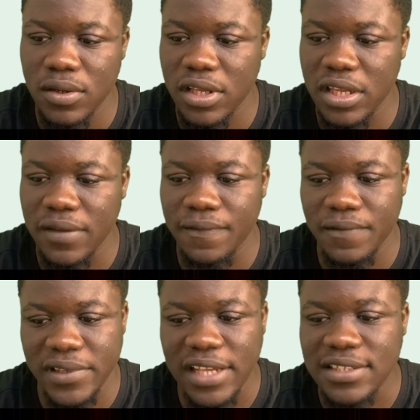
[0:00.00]
if
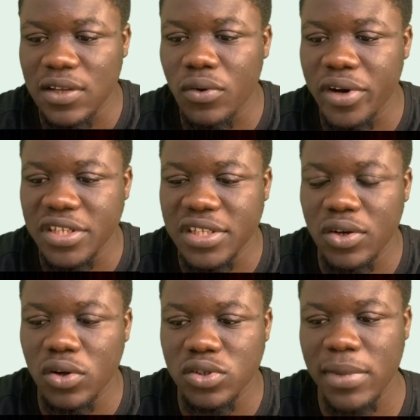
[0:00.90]
text decoration,
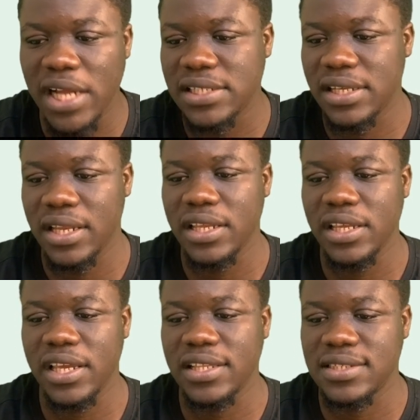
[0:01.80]
automatically
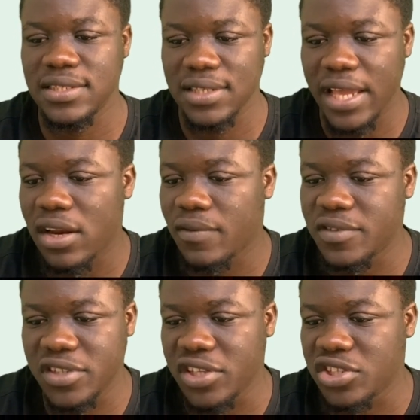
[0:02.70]
it's kind of
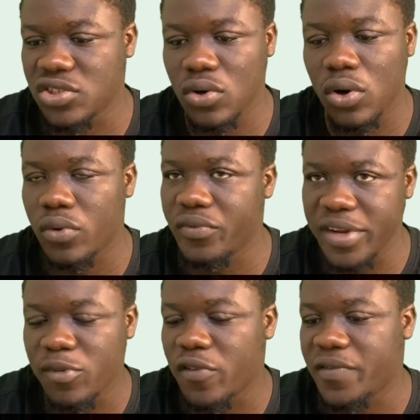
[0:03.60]
change or
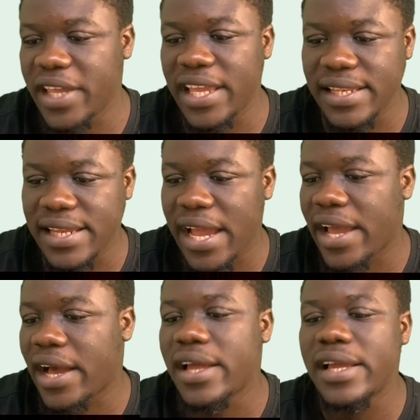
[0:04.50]
remove the
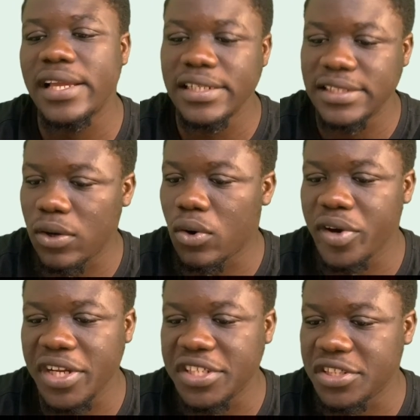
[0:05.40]
entire
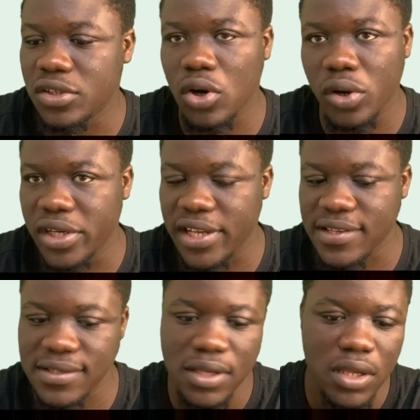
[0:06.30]
decoration on
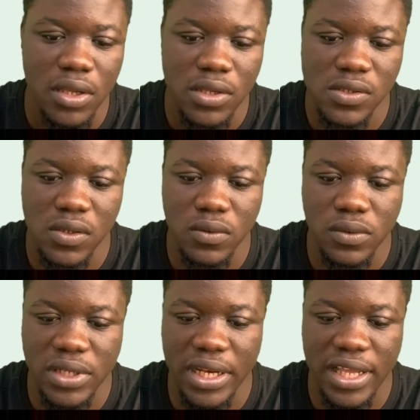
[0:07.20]
this. So
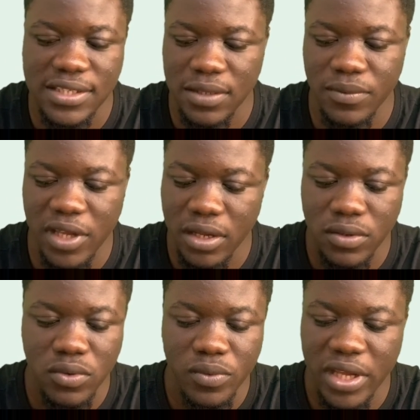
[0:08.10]
the next thing we can
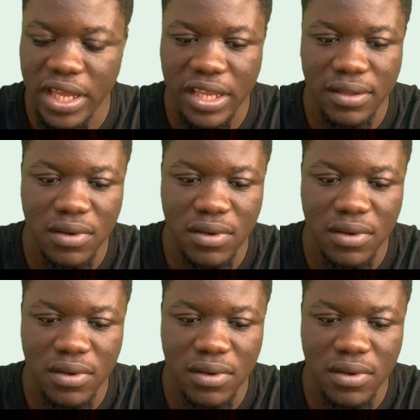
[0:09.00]
do, we can